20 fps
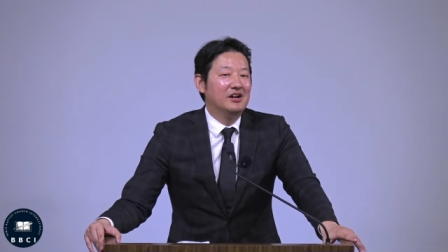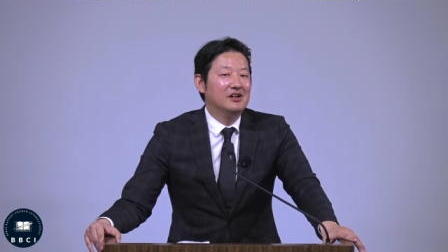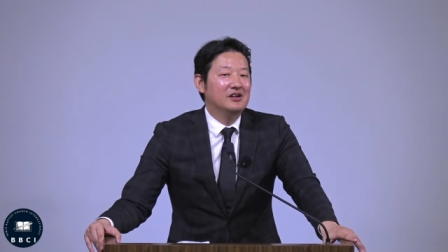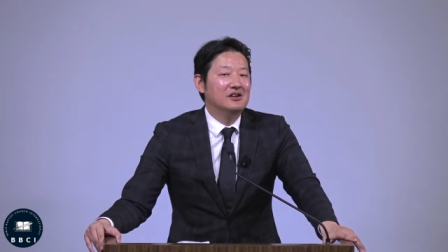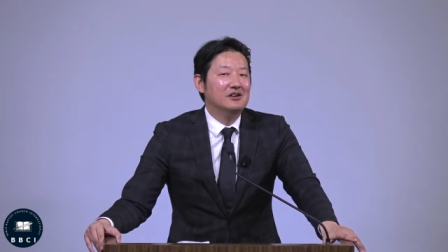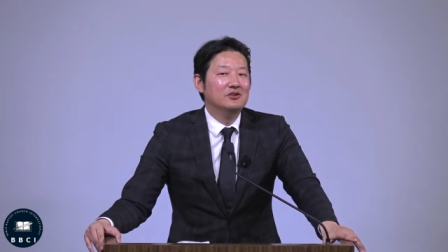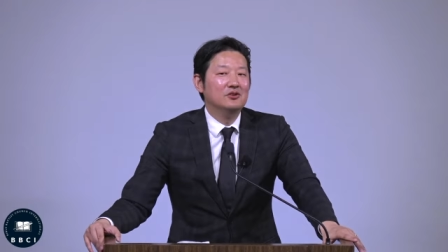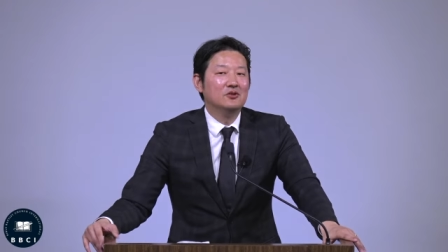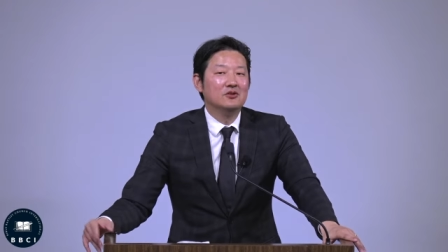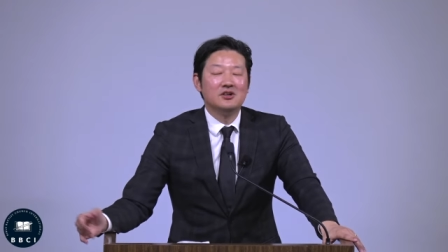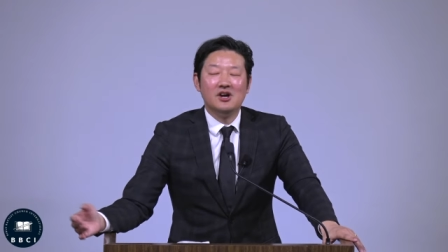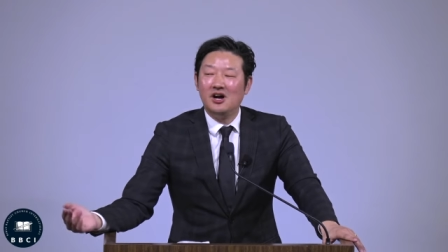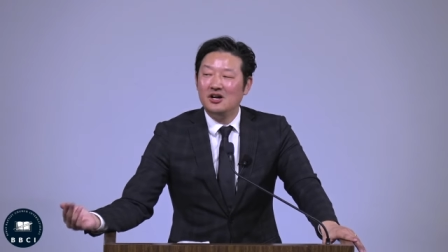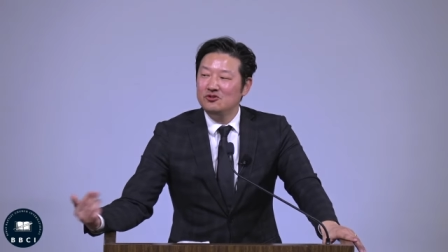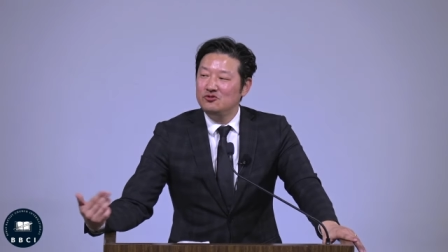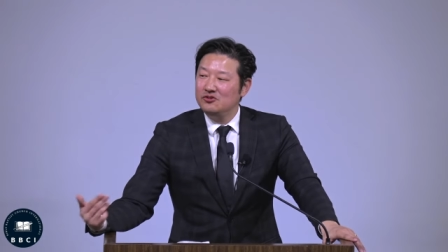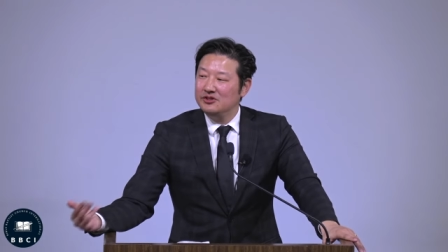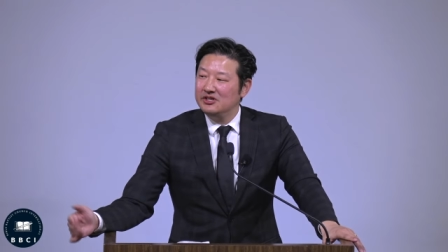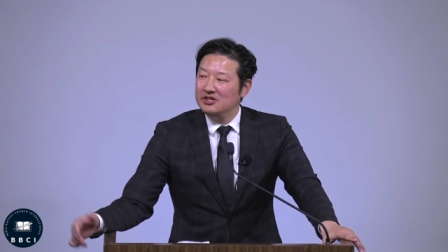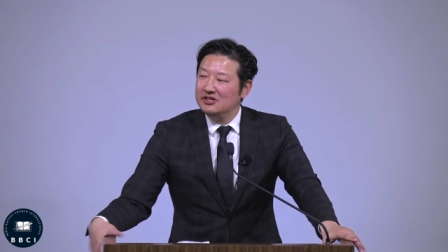Oh, you're
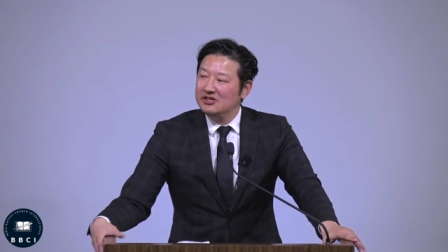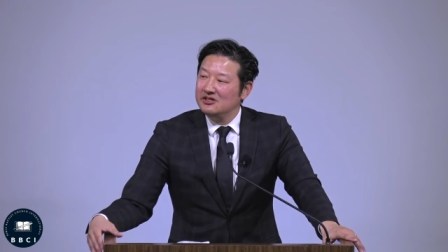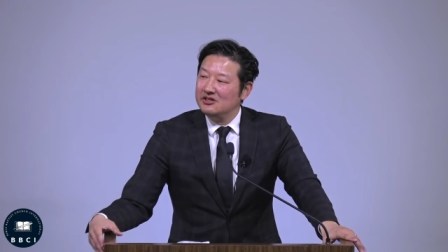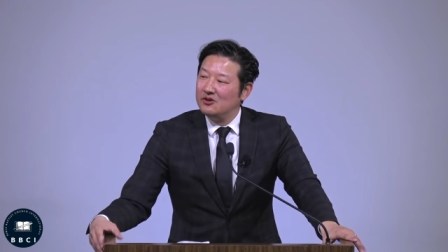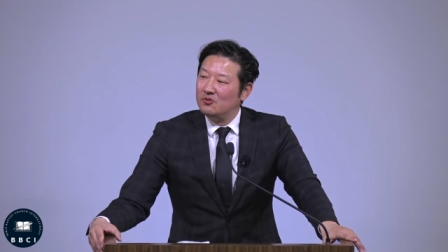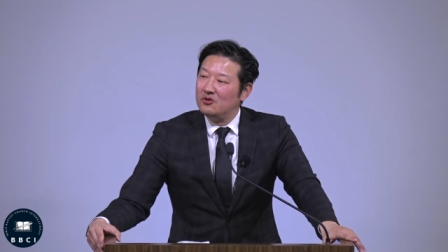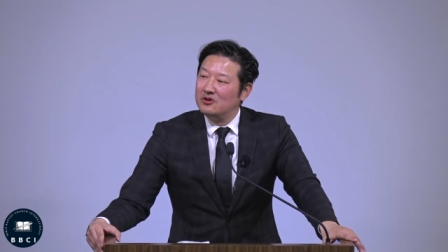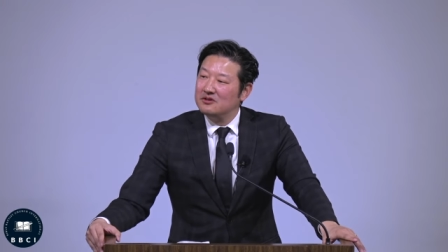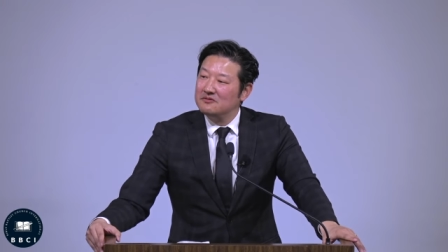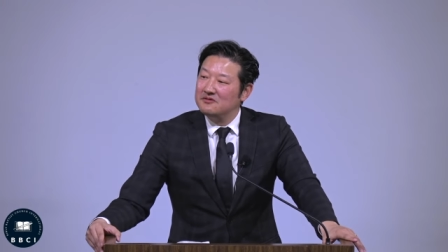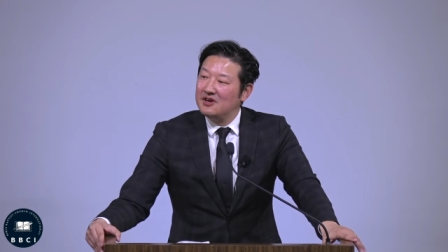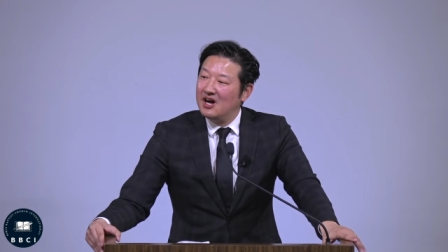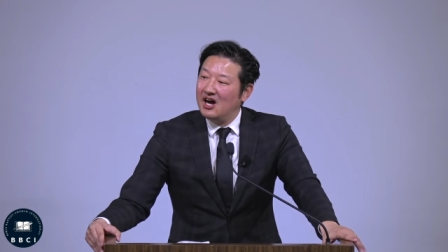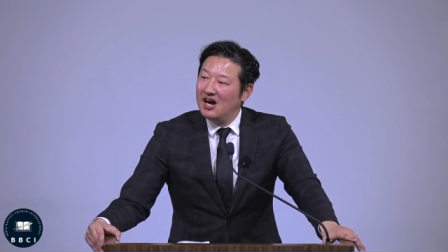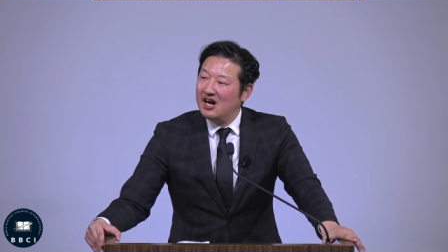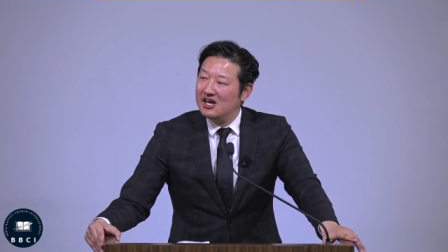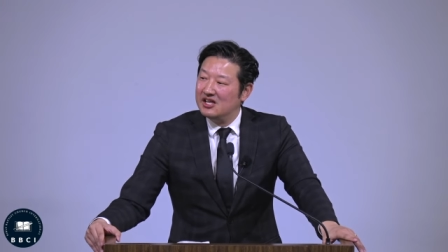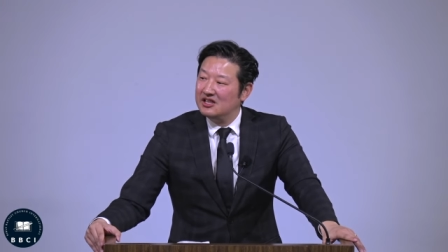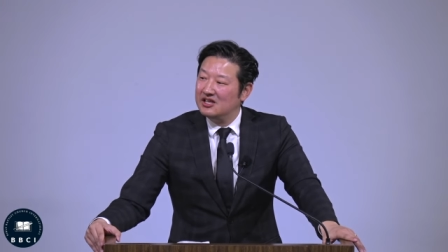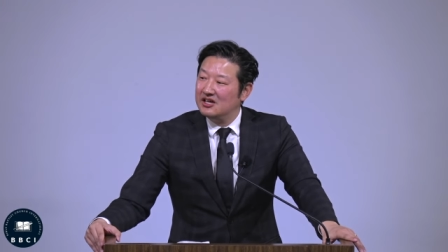contradicting the word of
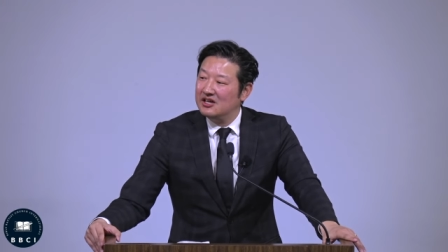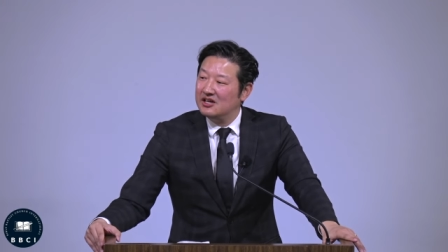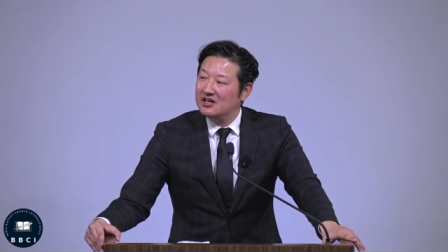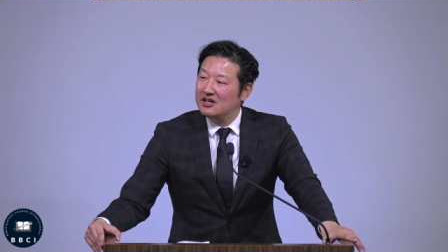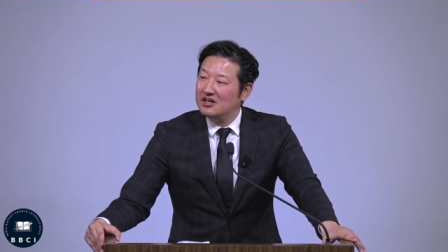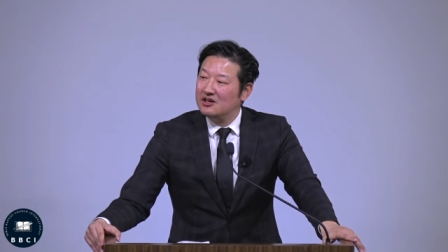God. Yeah.